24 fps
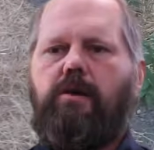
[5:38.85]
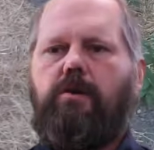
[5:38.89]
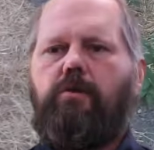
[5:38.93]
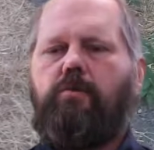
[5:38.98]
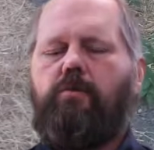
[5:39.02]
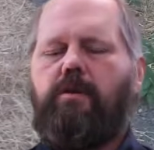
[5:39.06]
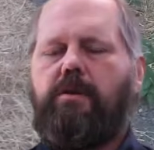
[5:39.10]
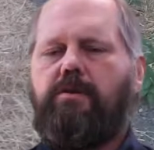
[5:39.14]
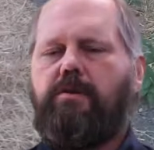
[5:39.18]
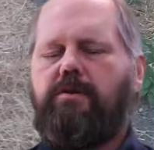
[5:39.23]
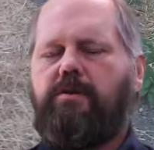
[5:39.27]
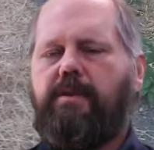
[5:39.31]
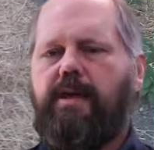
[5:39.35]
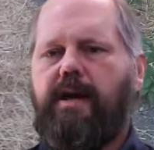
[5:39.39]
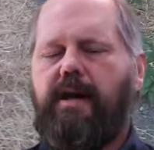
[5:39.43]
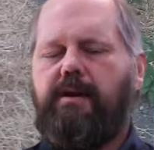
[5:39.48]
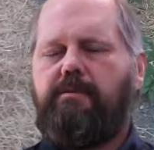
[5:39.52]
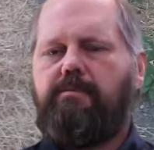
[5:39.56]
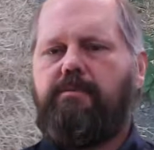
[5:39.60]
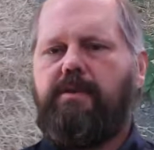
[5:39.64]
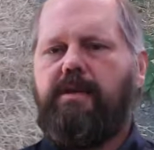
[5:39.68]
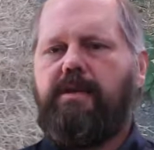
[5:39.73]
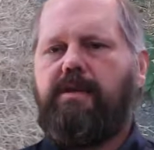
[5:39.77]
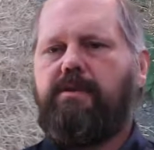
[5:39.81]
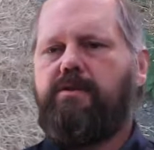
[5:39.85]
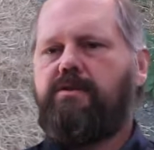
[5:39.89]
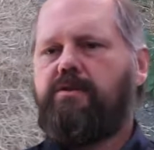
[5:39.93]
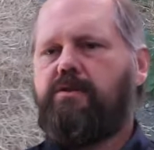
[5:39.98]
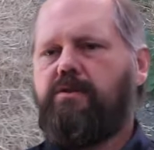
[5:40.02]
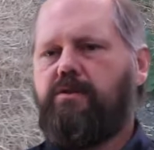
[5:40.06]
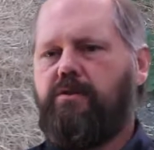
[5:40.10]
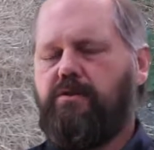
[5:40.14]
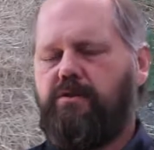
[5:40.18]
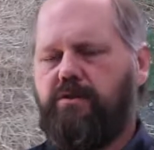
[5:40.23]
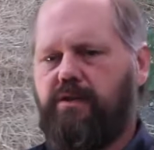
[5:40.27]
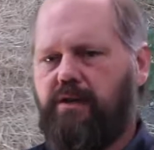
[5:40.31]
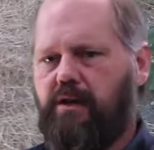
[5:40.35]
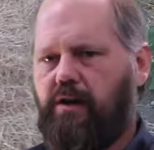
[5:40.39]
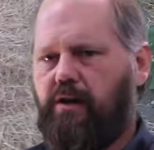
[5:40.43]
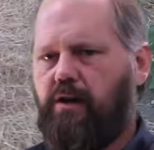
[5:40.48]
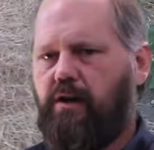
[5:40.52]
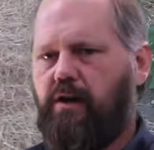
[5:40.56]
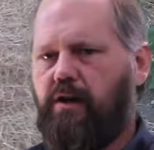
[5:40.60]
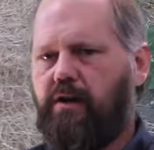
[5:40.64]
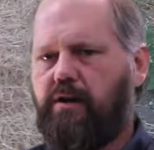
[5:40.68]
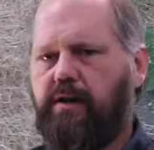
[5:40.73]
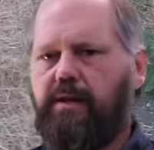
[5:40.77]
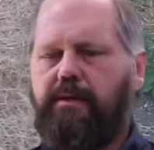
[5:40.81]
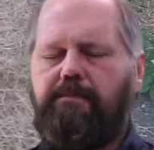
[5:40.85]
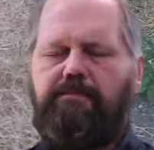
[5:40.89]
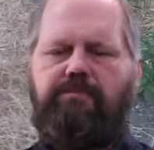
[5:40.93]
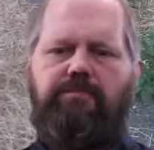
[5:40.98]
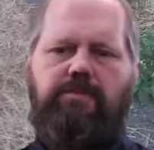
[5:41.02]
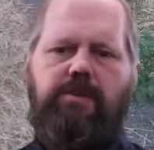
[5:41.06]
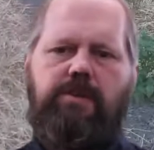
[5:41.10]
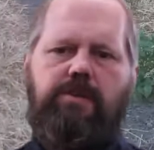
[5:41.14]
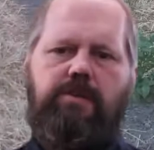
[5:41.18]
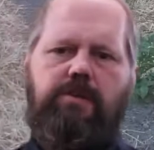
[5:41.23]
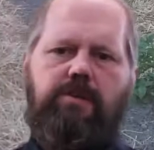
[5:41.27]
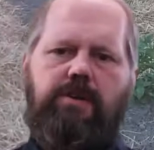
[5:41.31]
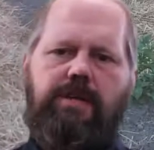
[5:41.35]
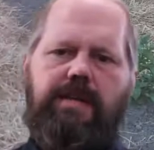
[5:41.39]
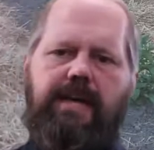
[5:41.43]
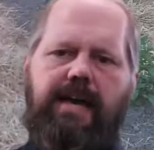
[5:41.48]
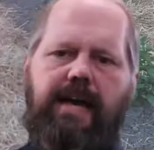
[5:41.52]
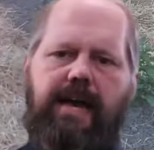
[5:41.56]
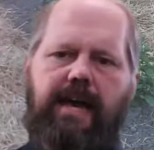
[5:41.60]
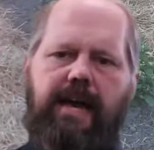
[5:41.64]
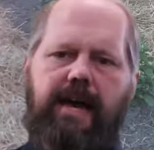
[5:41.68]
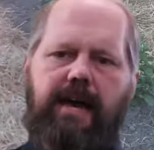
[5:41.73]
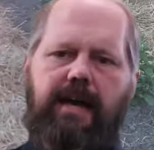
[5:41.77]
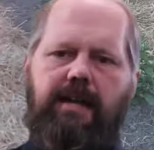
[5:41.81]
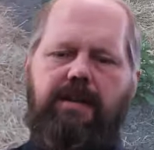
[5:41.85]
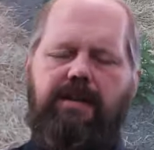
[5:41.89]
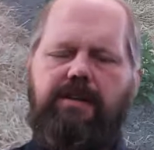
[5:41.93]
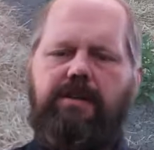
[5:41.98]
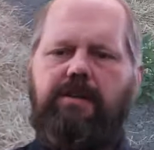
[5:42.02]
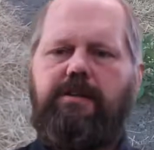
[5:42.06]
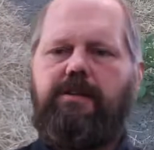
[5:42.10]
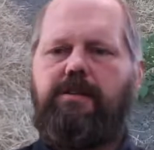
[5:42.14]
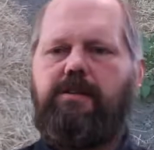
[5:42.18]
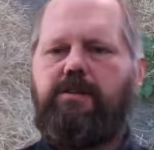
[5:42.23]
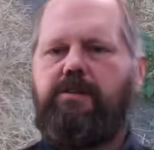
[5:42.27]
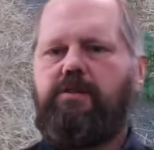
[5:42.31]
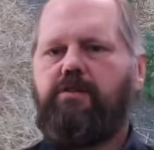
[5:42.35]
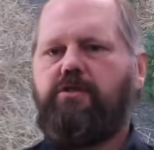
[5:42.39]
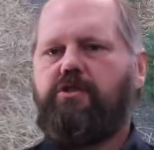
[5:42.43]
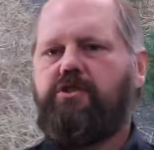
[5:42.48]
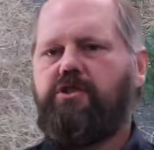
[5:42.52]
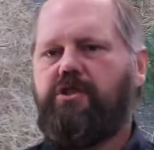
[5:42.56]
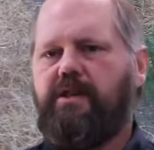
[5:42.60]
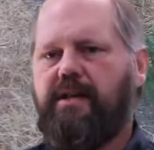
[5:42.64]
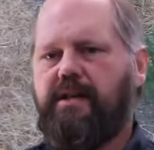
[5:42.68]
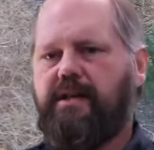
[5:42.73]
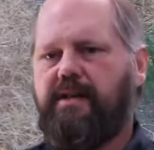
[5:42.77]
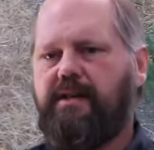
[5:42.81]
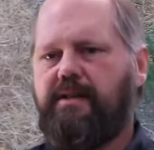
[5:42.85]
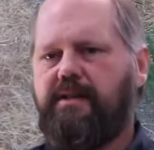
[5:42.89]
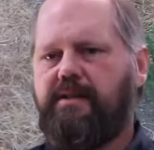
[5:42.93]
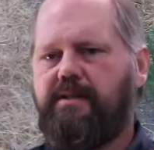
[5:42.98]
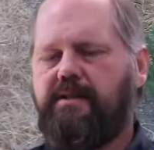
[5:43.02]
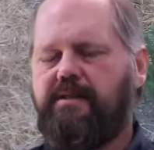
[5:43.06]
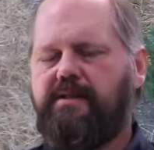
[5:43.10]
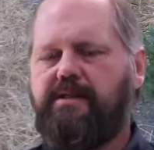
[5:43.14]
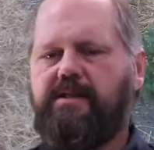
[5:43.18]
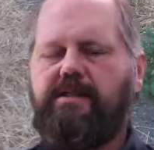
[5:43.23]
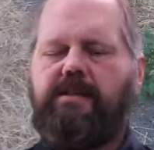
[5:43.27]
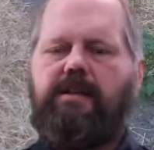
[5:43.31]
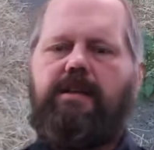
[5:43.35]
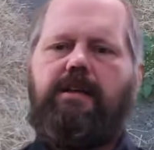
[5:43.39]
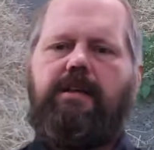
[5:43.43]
whether that means your dog, your cat, your chickens.